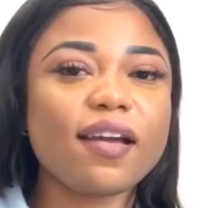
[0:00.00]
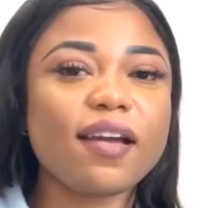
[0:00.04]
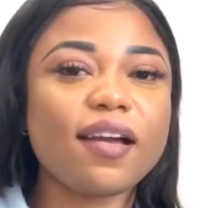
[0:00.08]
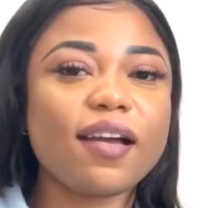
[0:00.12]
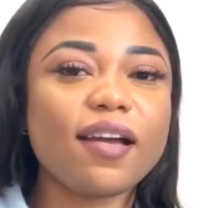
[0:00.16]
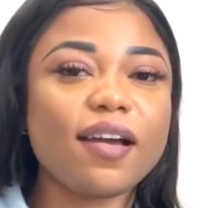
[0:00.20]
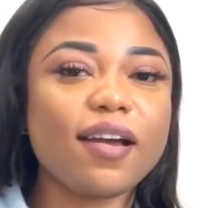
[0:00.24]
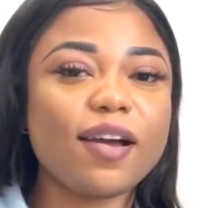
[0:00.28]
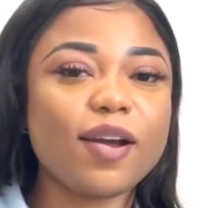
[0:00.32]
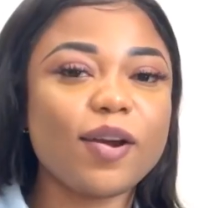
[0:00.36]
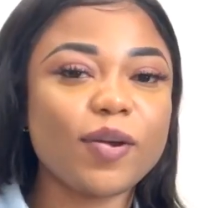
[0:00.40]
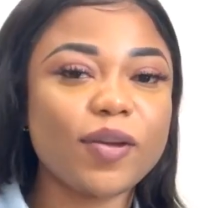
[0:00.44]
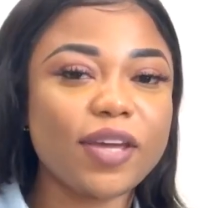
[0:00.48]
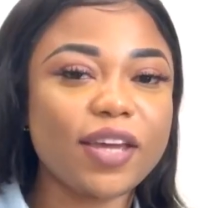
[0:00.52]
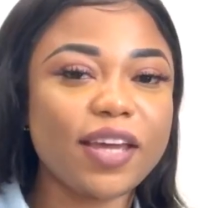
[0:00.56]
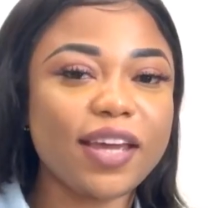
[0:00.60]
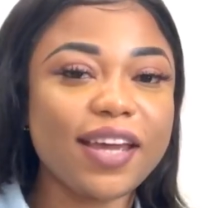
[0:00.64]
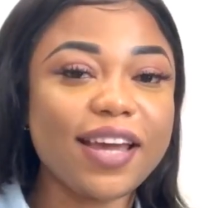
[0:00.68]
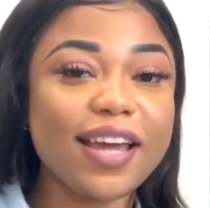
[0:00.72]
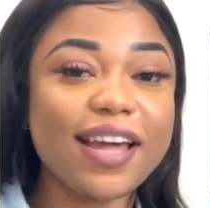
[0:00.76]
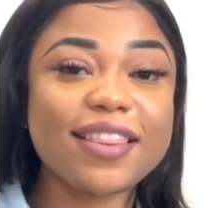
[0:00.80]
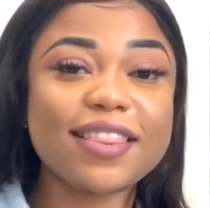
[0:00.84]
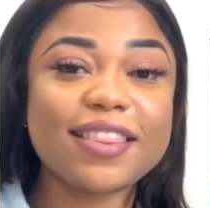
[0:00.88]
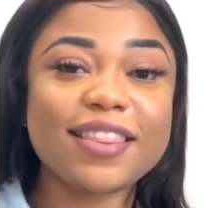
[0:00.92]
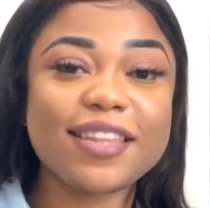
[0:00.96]
Okay,
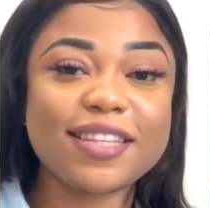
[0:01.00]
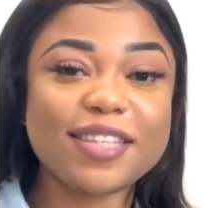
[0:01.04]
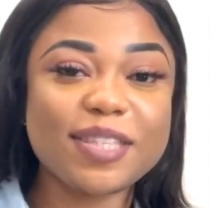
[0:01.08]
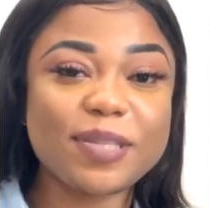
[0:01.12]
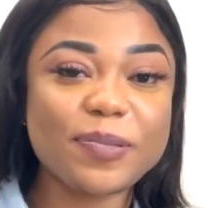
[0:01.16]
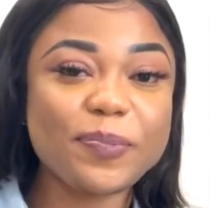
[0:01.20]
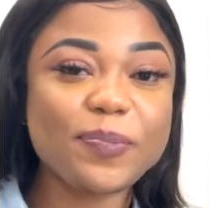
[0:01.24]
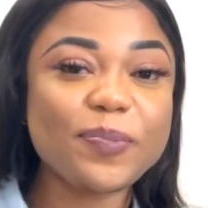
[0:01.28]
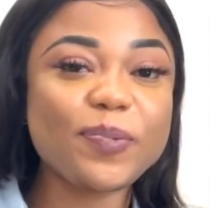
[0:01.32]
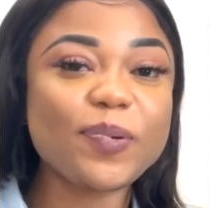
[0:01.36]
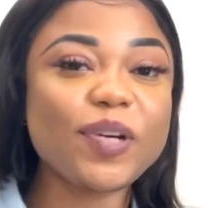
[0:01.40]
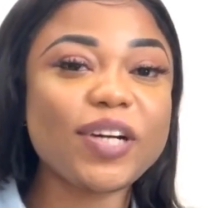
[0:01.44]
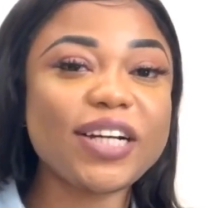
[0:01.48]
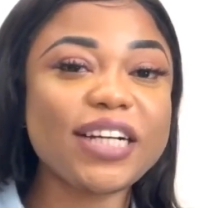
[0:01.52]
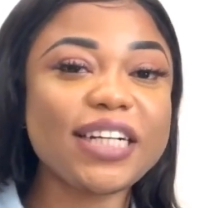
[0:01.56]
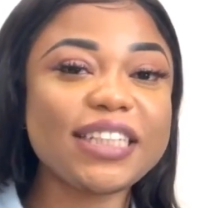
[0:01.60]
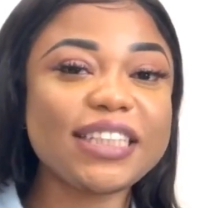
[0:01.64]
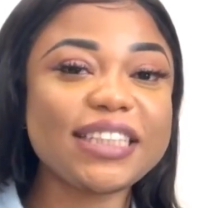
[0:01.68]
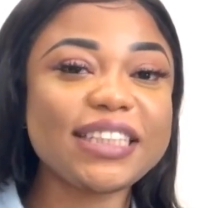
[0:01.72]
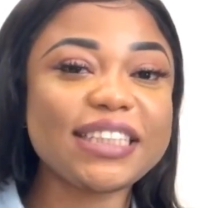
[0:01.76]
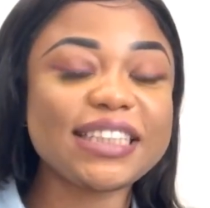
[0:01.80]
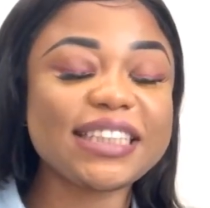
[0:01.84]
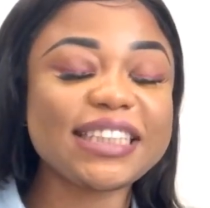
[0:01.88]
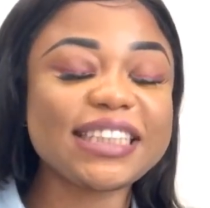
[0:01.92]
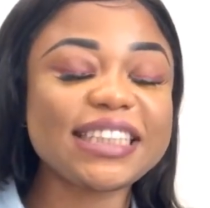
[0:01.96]
at this point,
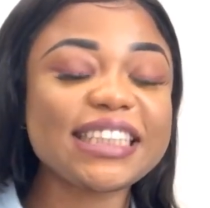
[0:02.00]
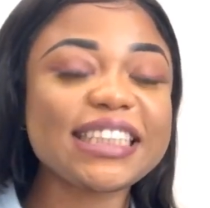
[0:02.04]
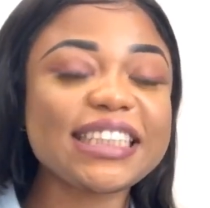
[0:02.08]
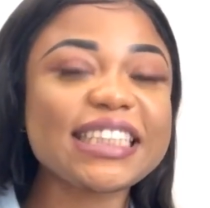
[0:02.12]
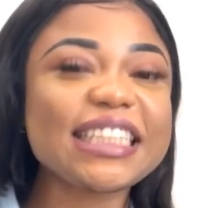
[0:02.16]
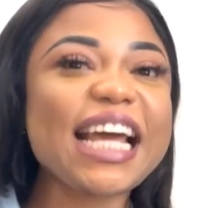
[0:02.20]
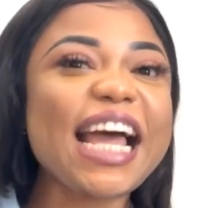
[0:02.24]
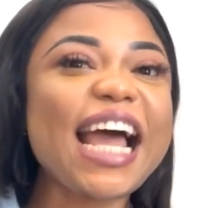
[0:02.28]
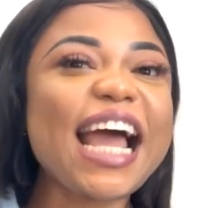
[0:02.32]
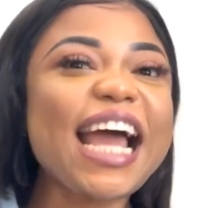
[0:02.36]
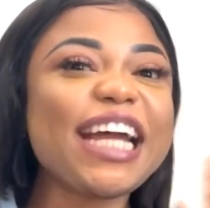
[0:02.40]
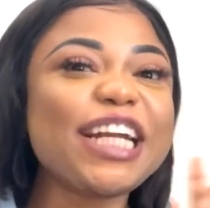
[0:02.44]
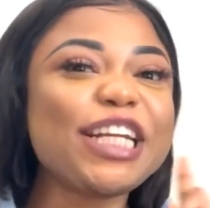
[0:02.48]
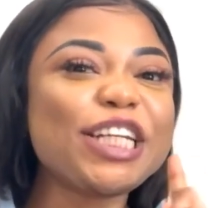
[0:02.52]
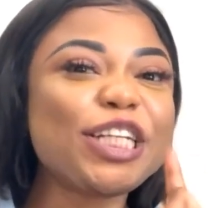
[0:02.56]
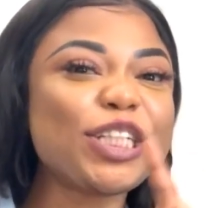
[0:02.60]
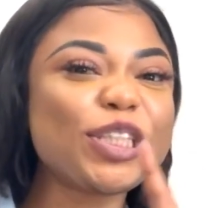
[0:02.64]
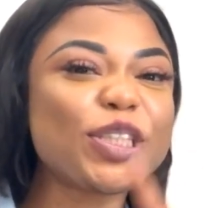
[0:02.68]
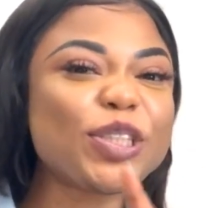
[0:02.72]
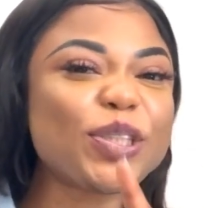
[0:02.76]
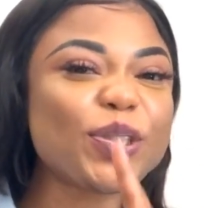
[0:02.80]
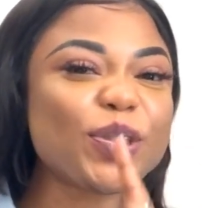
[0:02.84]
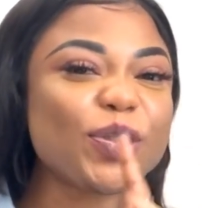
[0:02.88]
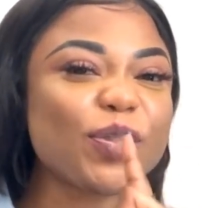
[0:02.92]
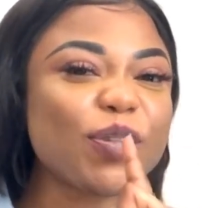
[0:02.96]
I need to
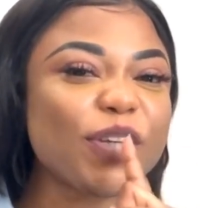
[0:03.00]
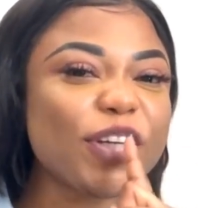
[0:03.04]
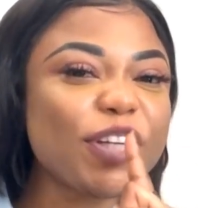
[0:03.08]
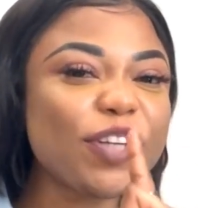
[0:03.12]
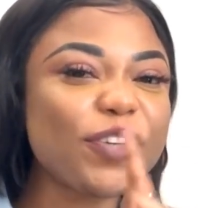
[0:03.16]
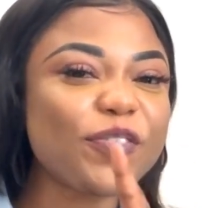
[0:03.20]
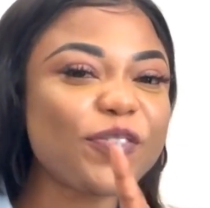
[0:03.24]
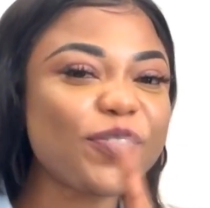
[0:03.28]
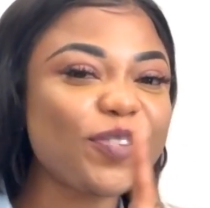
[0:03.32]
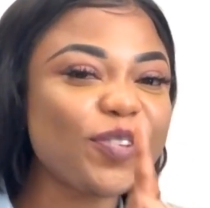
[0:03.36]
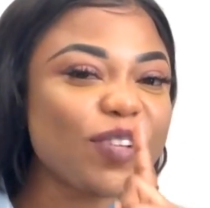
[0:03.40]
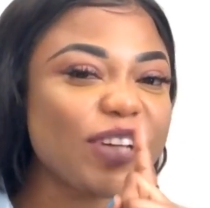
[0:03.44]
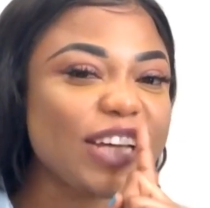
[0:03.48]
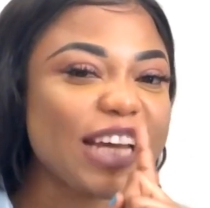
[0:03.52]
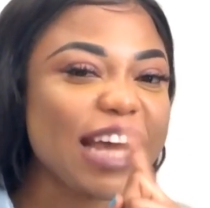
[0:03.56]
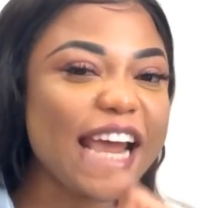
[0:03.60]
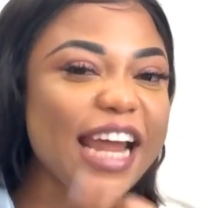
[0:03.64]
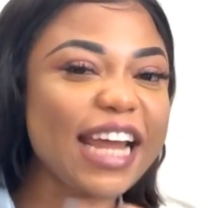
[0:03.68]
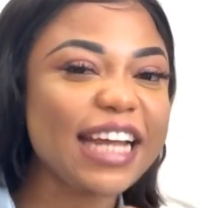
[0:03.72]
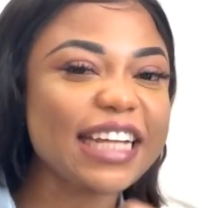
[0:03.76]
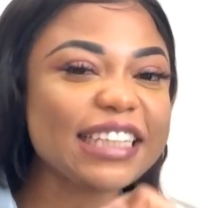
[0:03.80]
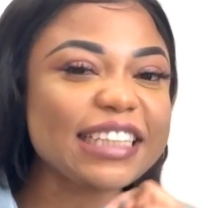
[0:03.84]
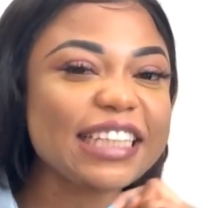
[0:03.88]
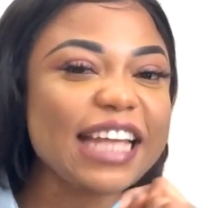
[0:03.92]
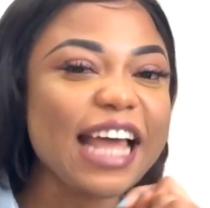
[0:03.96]
know if you guys
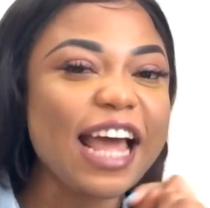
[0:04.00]
have